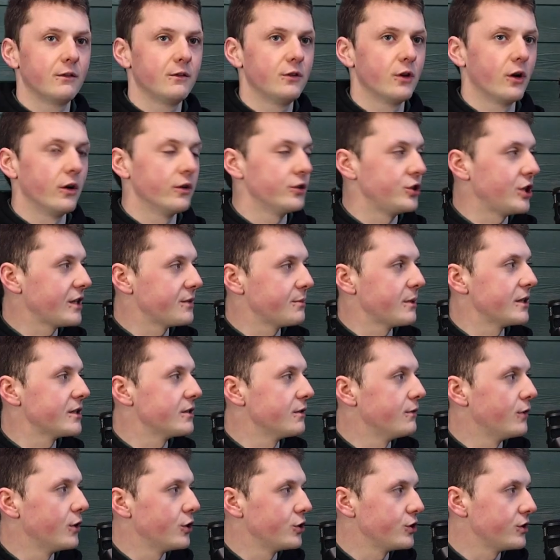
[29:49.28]
they've got
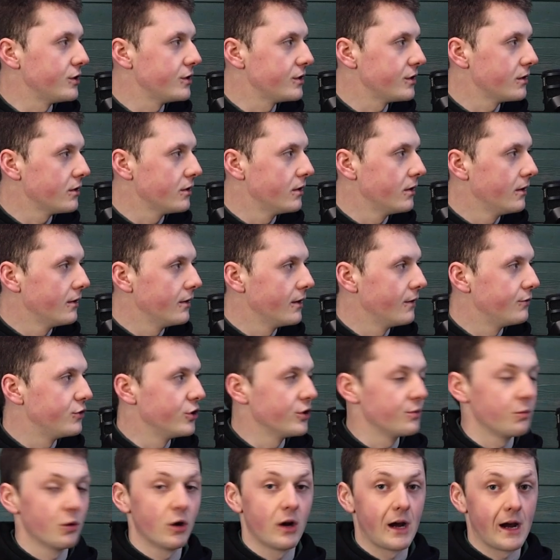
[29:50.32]
Jazzmaster versions. They've
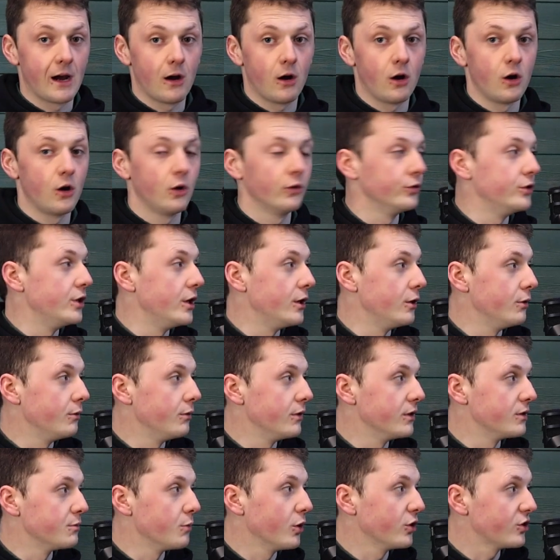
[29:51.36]
just brought out a whole new.
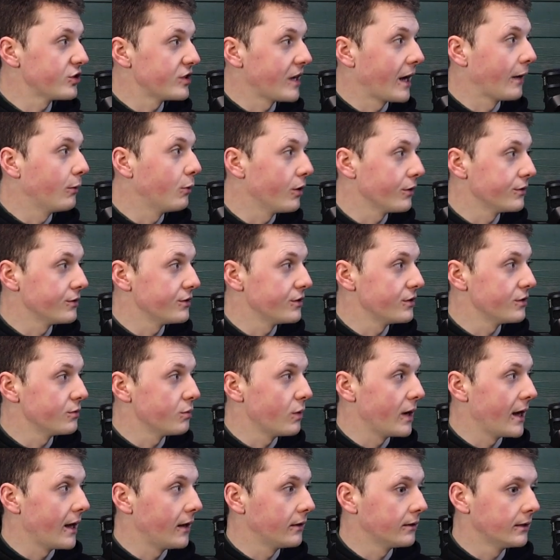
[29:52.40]
There's Mustang ones as
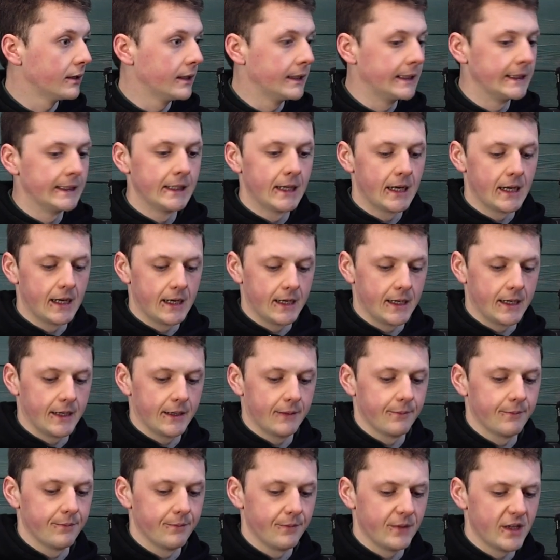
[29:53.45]
well.
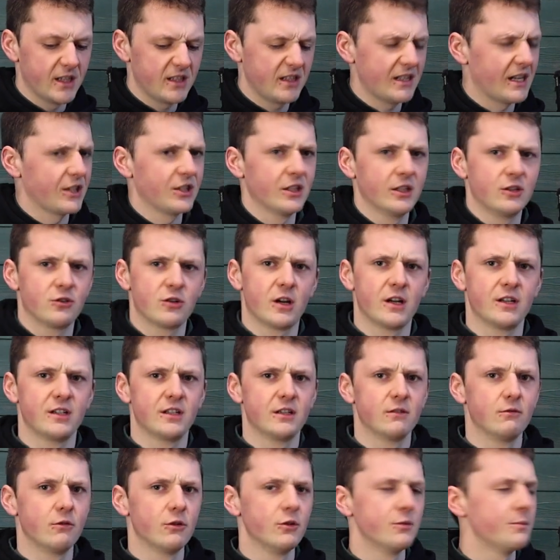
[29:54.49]
This is actually traces
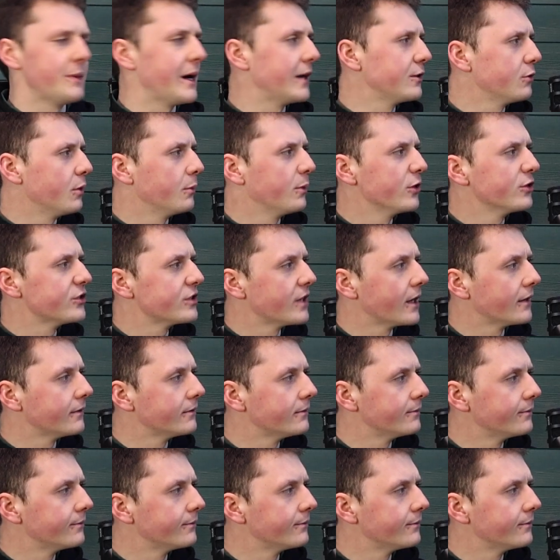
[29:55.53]
its roots back to a Mustang.